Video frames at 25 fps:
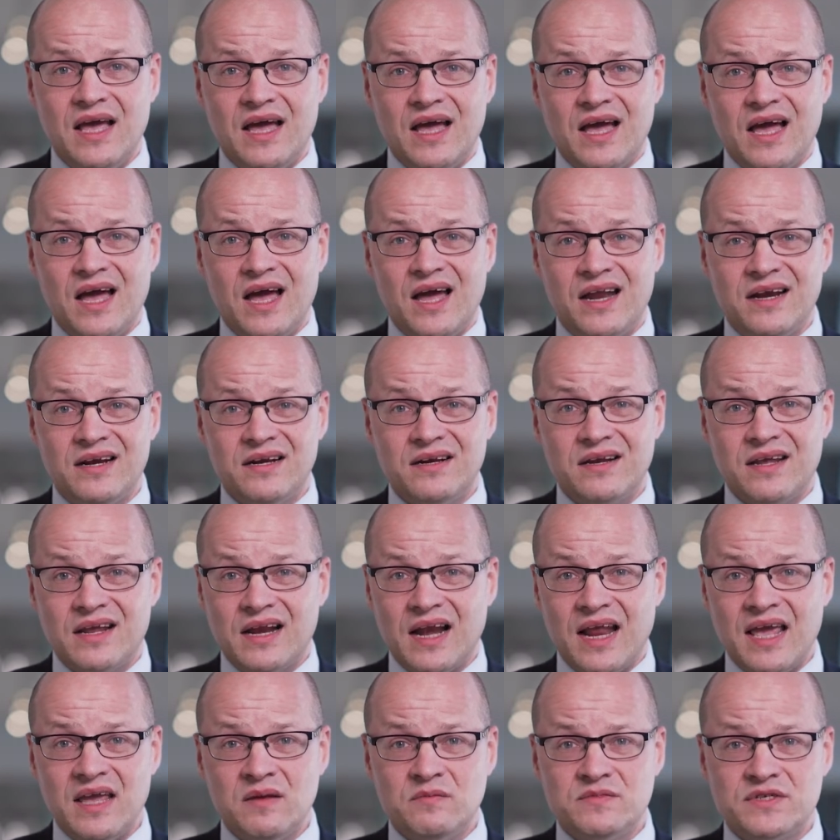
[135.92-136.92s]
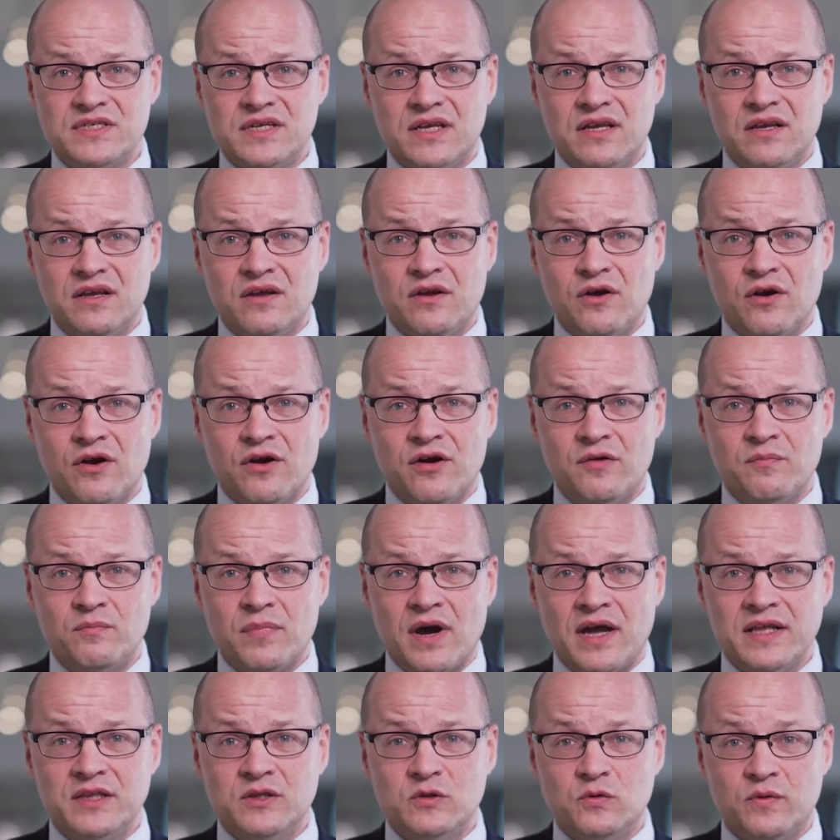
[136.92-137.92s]
and claims incurred
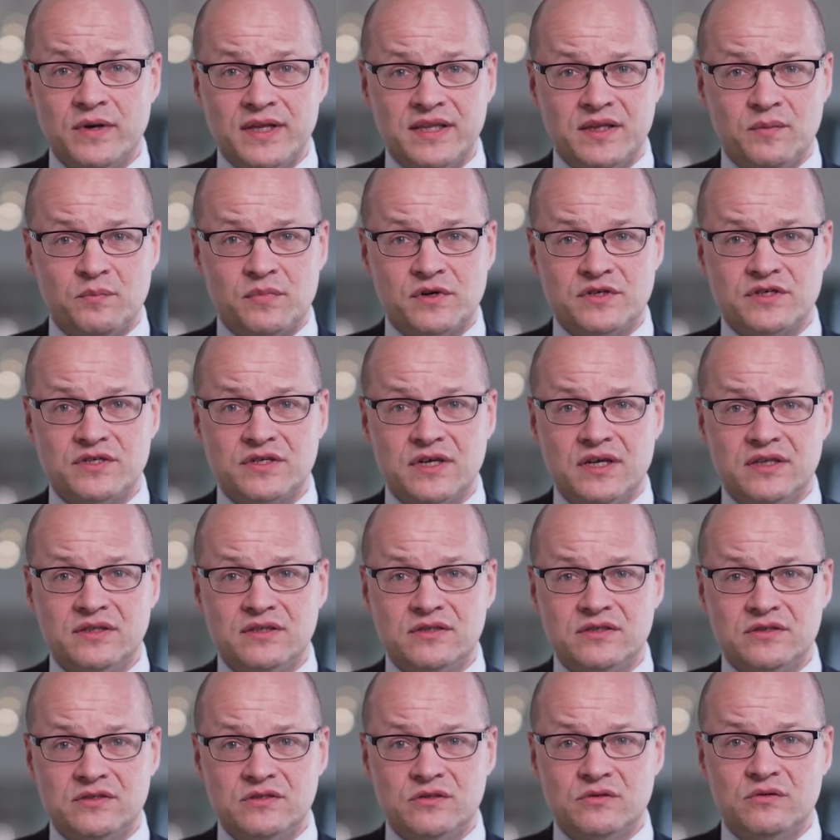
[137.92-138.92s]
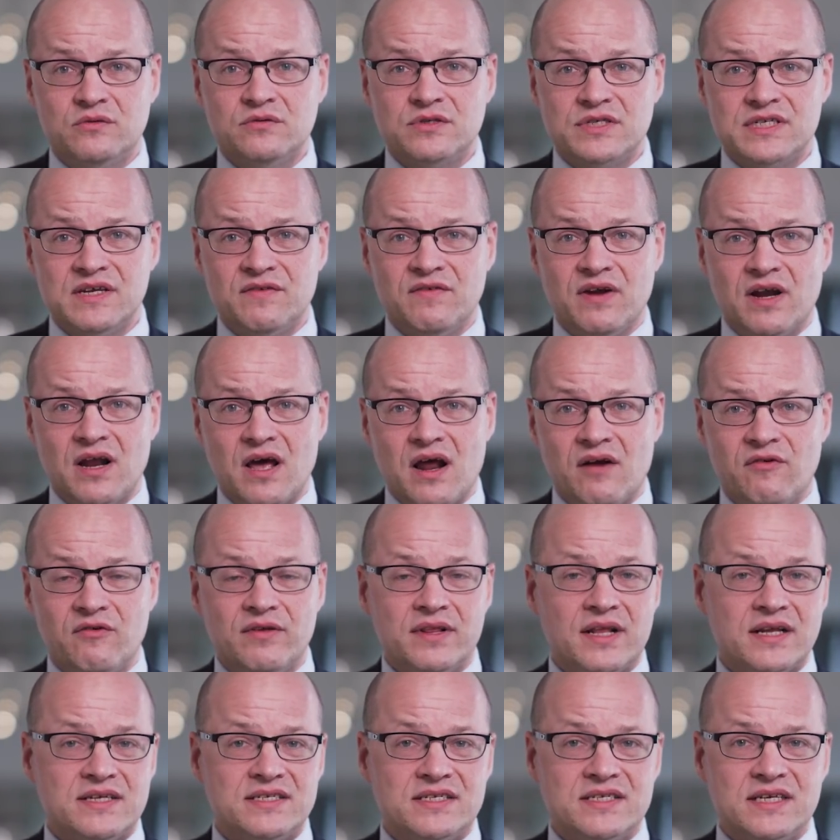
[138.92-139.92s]
by 20% to
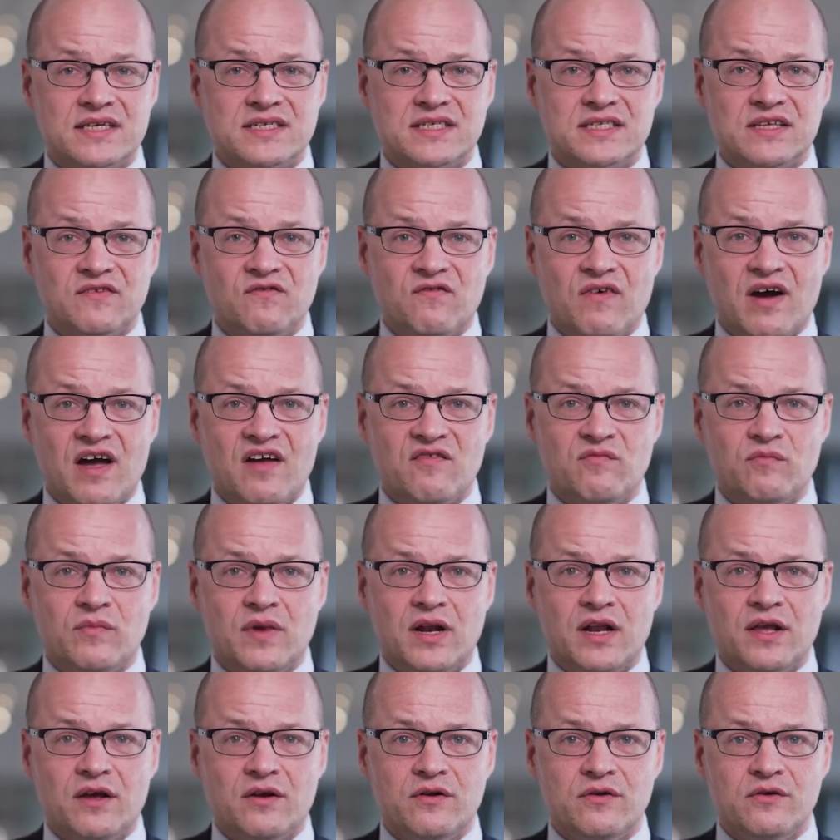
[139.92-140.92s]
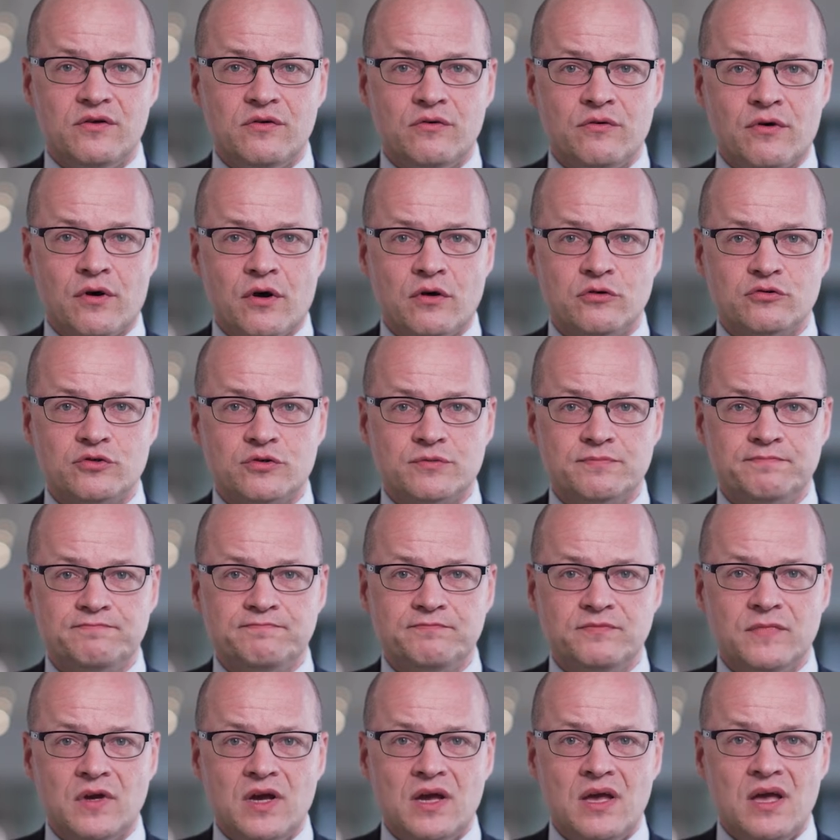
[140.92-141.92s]
765 million euros.
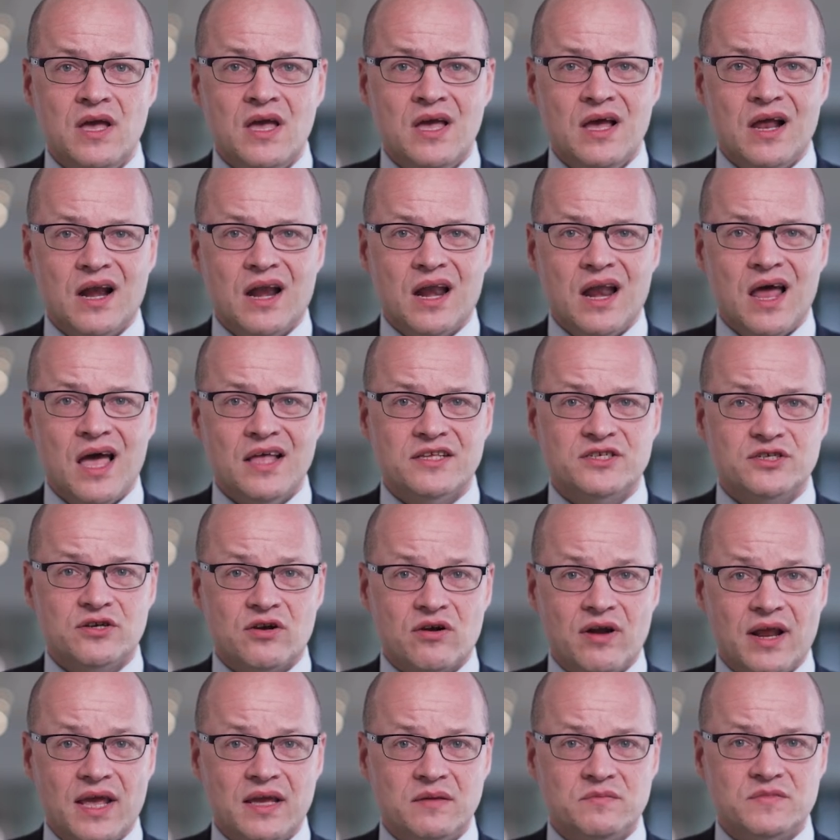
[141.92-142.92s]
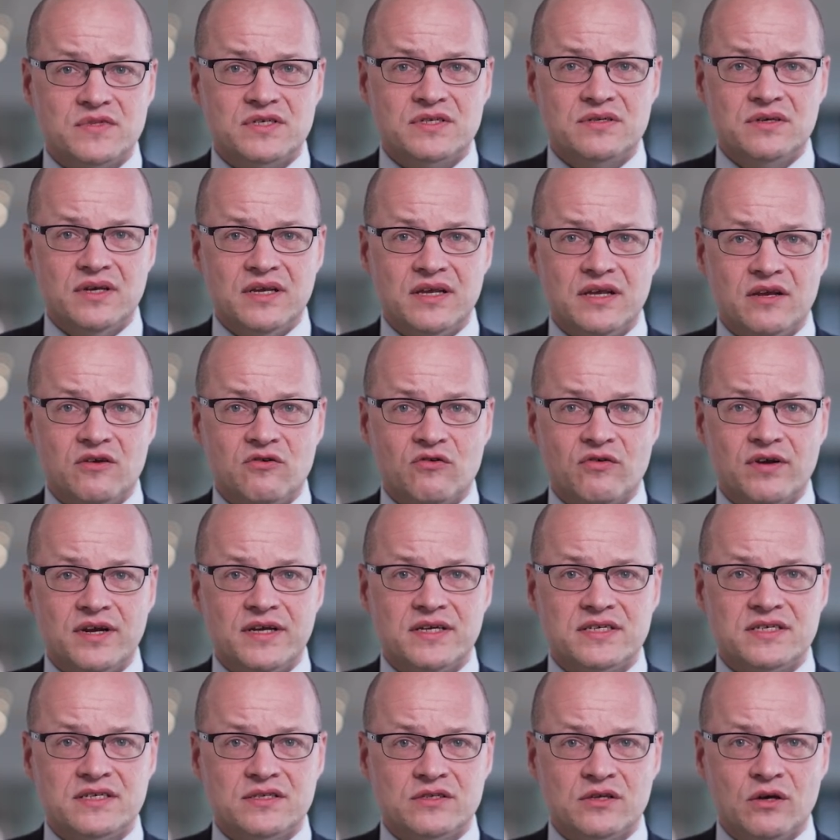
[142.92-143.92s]
Large claims
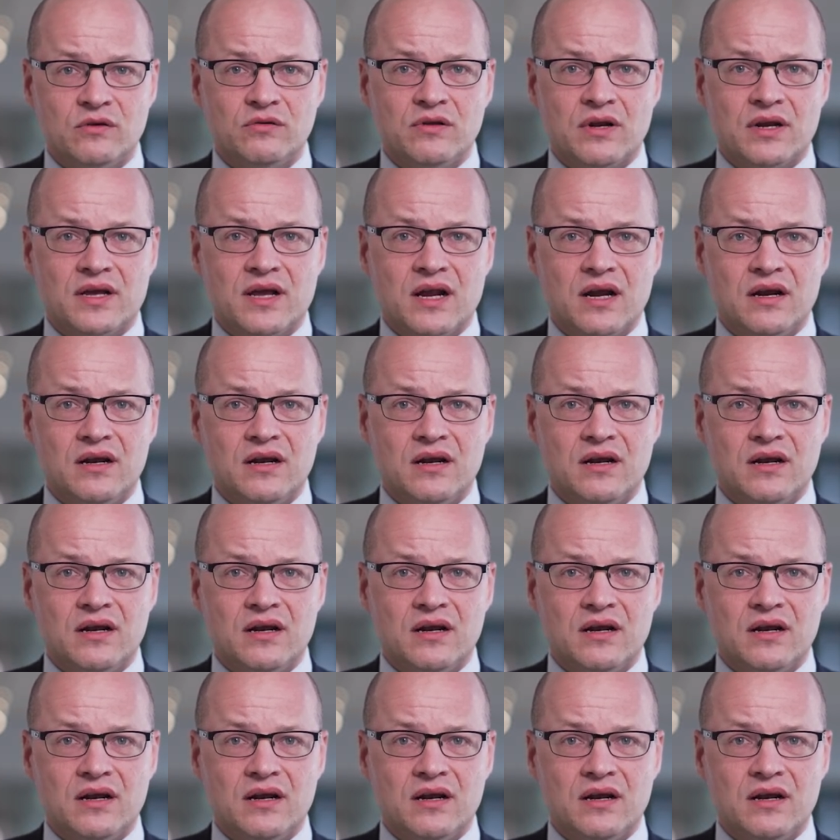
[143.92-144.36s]
increased, total